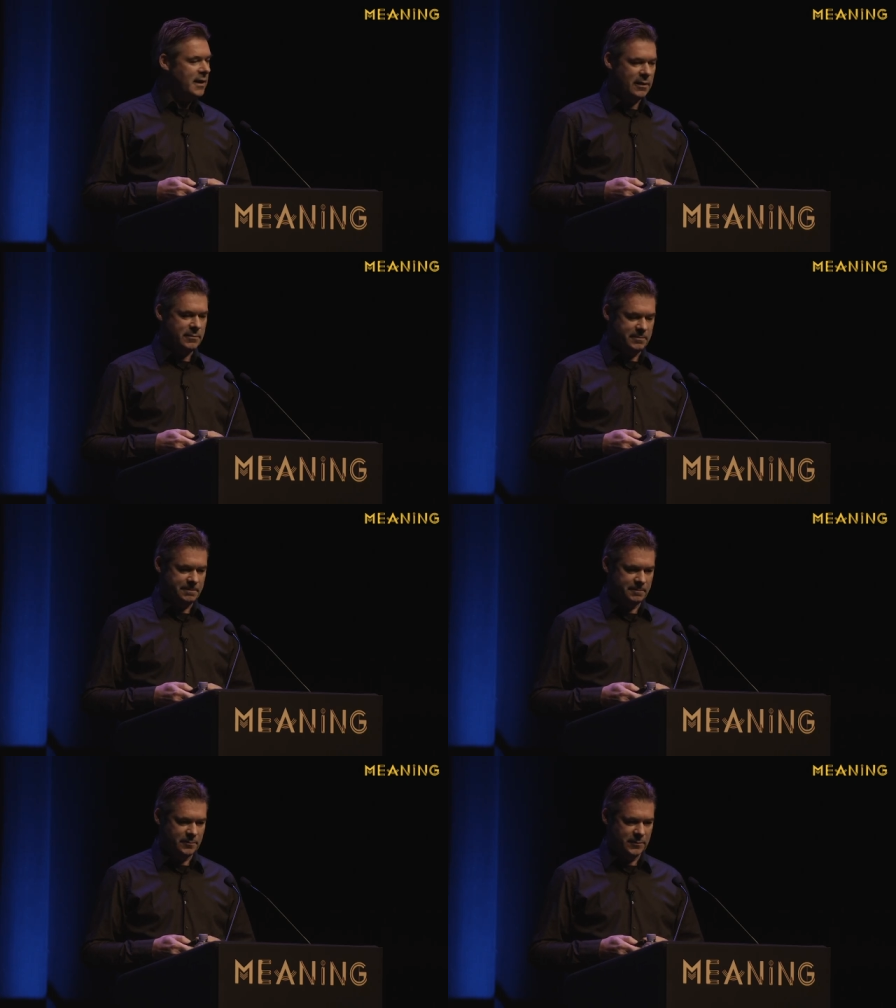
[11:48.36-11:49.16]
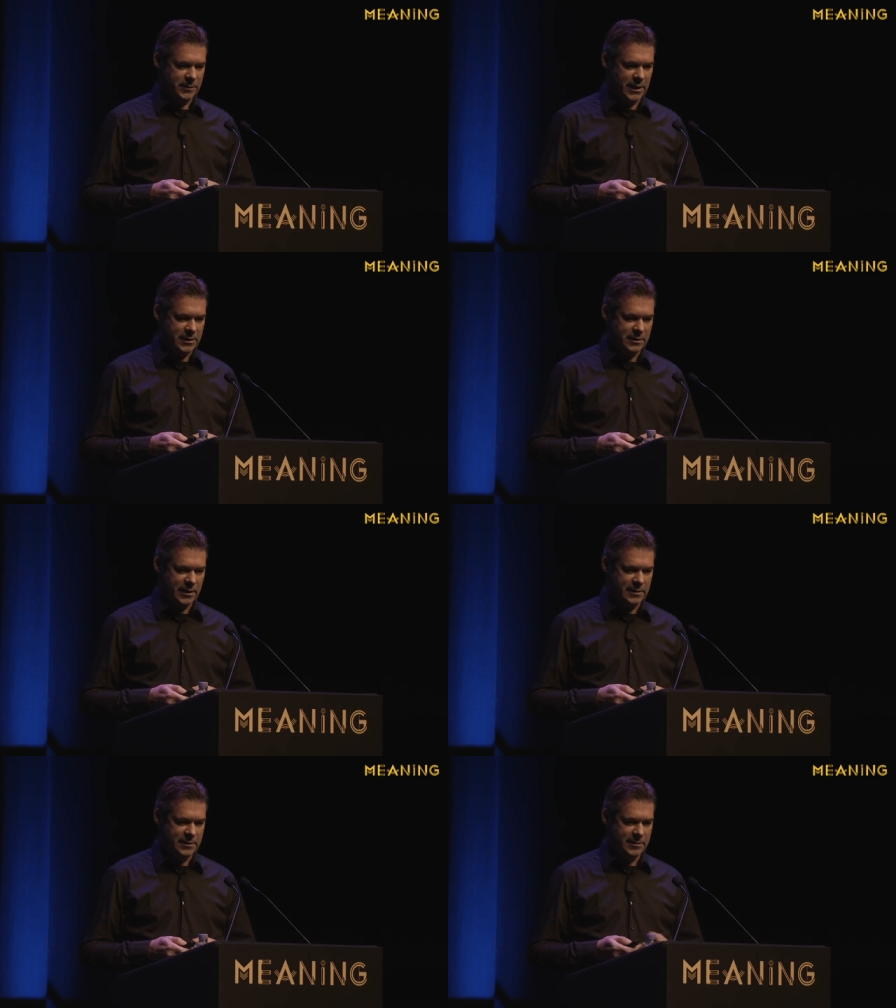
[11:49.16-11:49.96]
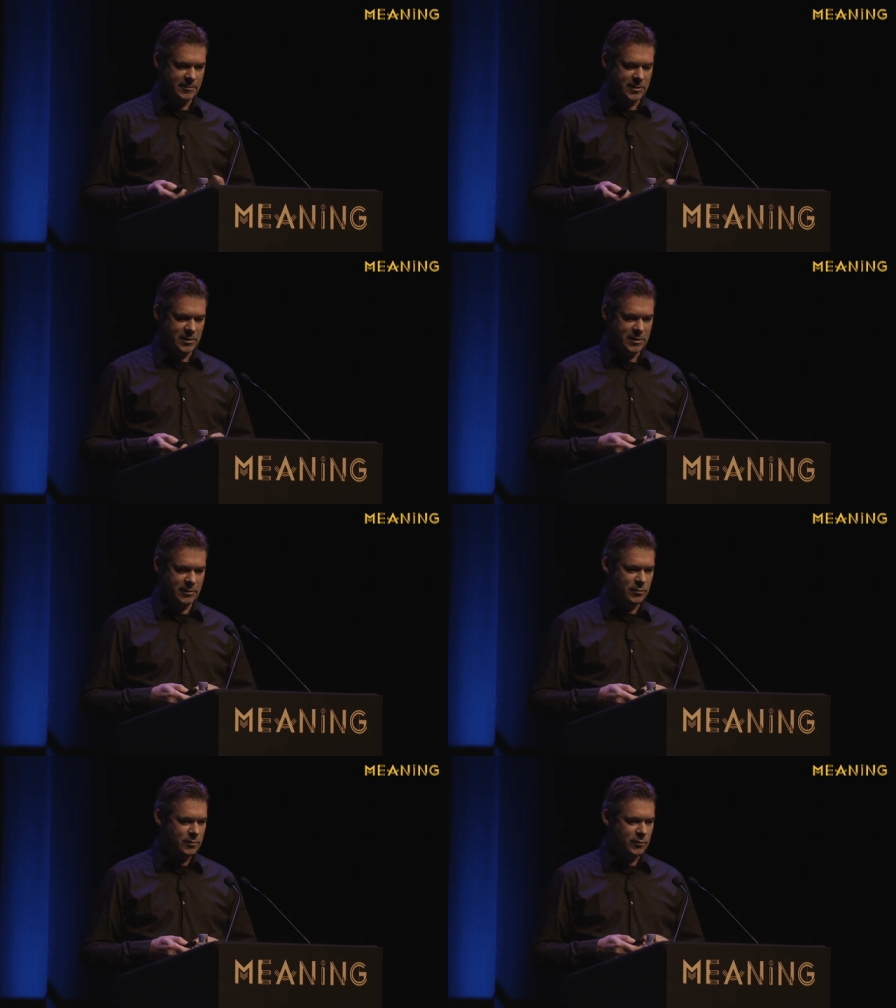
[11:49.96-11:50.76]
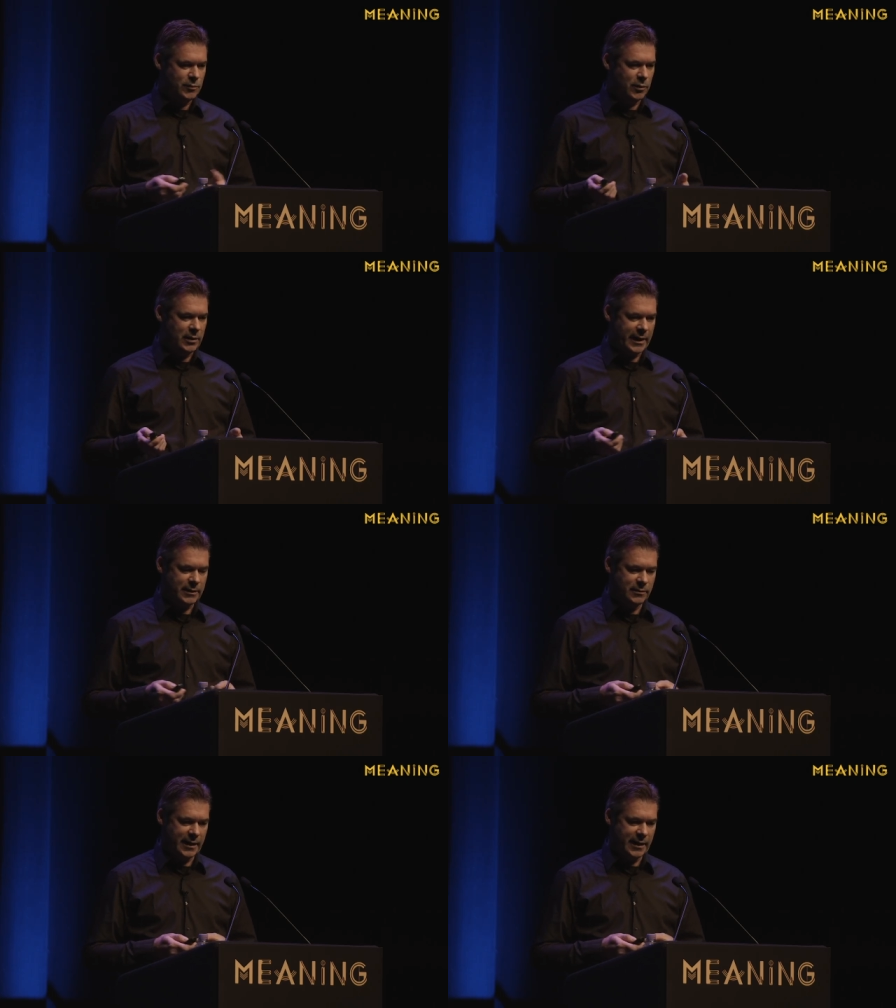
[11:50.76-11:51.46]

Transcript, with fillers: now. Yes, yes. She won't like to